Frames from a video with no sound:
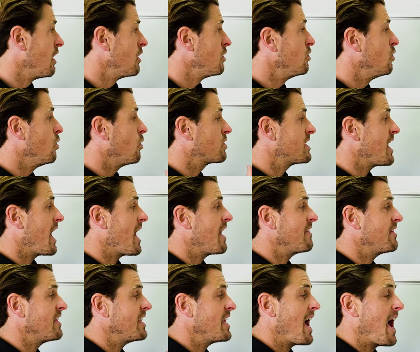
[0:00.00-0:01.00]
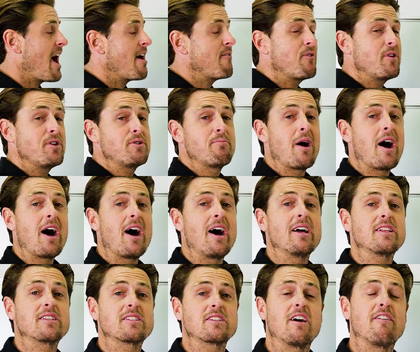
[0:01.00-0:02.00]
looked at the average
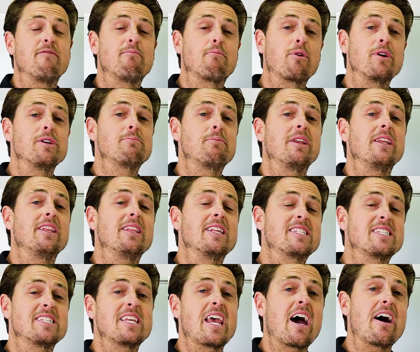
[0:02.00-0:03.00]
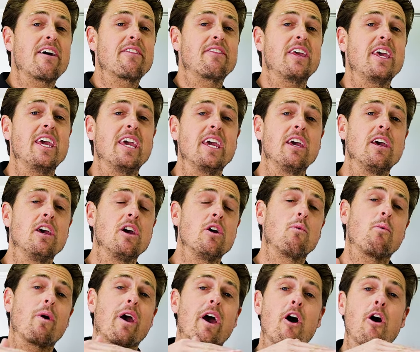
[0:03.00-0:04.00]
parts of Brisbane in the south here,
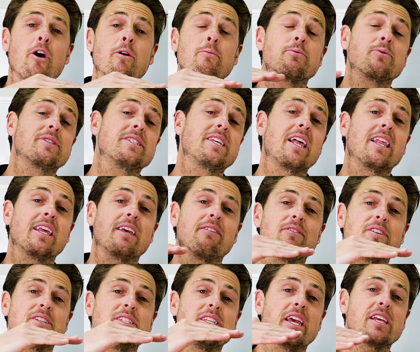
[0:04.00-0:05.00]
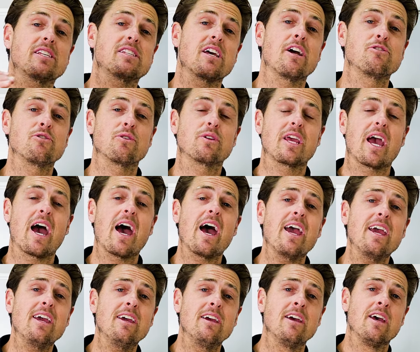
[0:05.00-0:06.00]
where homes were selling for
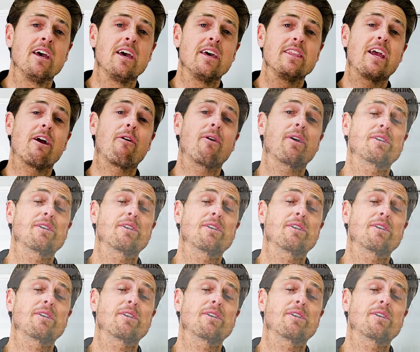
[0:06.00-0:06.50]
$600K. They're